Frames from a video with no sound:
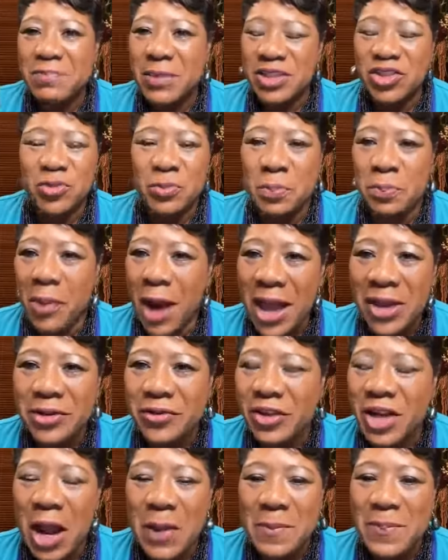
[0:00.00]
is much
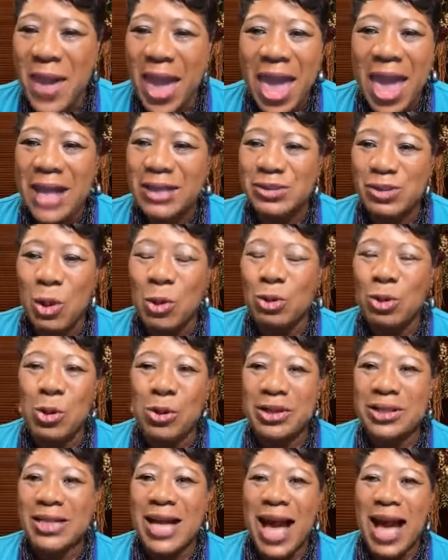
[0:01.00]
brighter than our past,
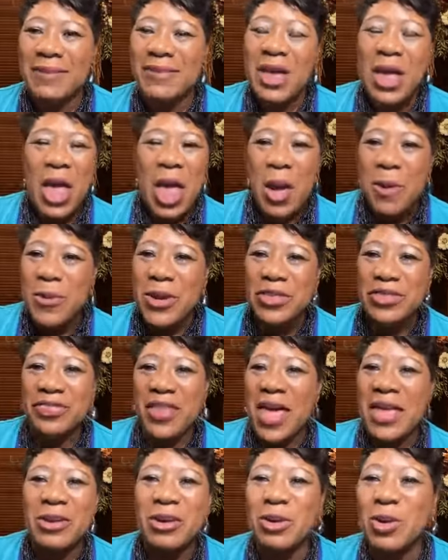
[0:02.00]
oh Lord God. And
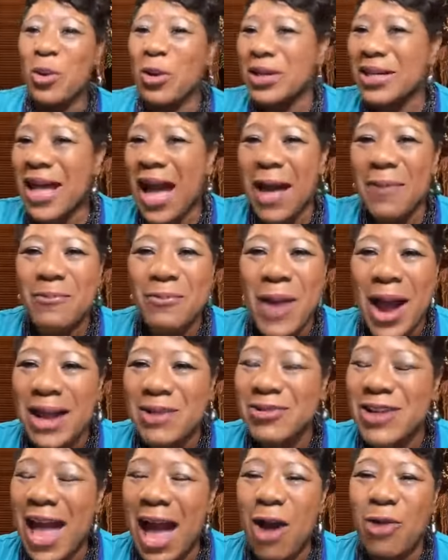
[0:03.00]
we thank you, Lord God,
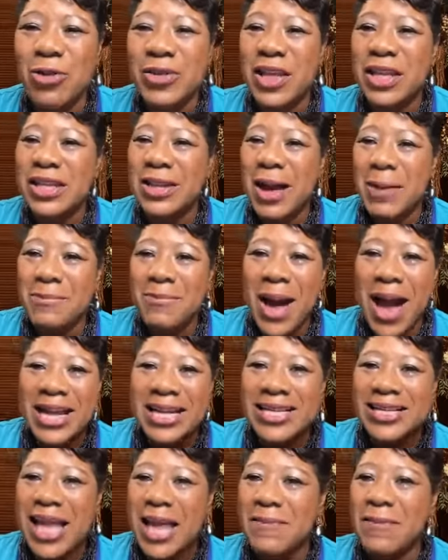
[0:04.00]
right now in the
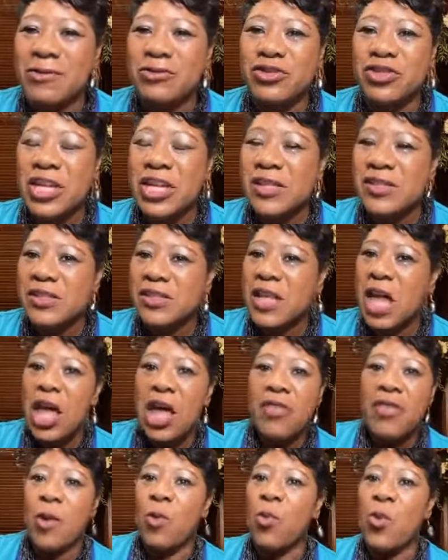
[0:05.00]
mighty name of
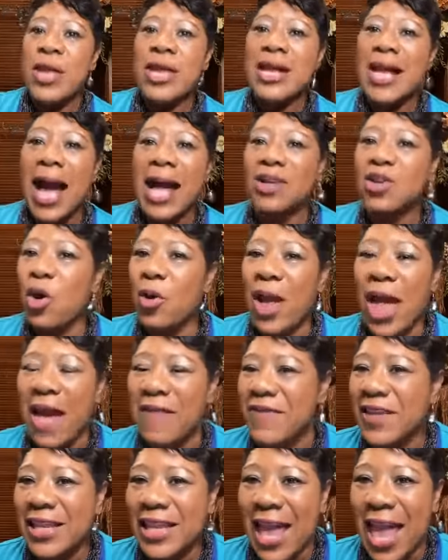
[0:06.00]
Jesus, that we, God,
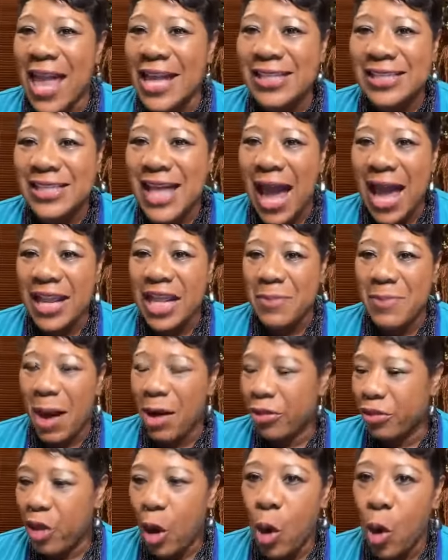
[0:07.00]
don't have any anxiety
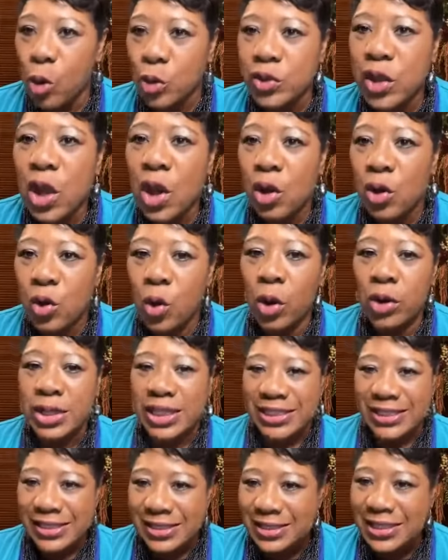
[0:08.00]
about those,
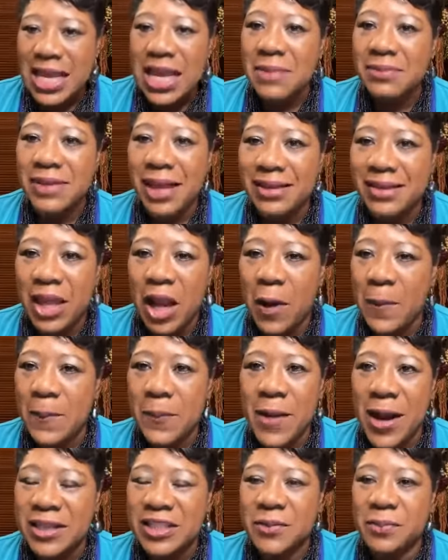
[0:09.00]
Lord, it seems like they
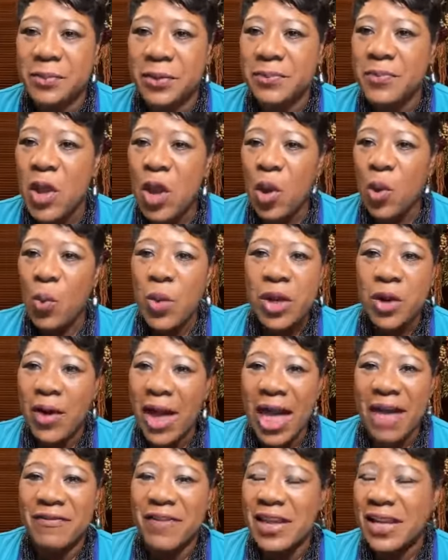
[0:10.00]
are prospering.
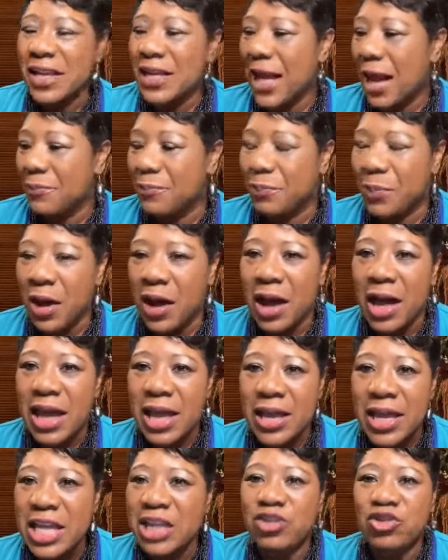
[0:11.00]
We don't have any, God,
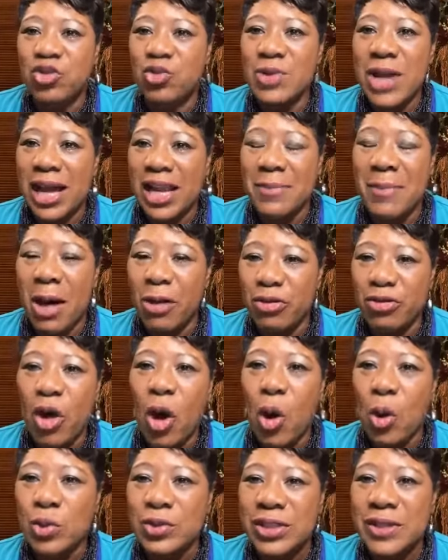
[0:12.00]
uh, issue, God,
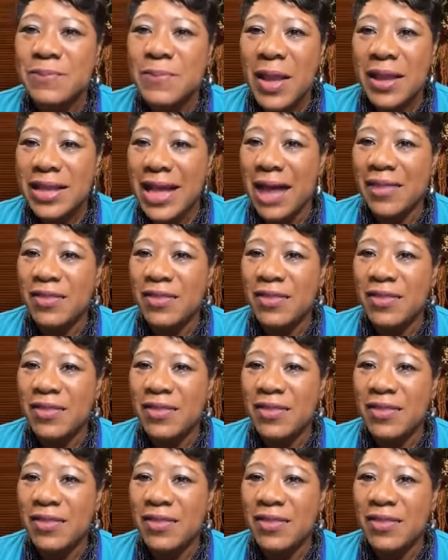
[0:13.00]
about those,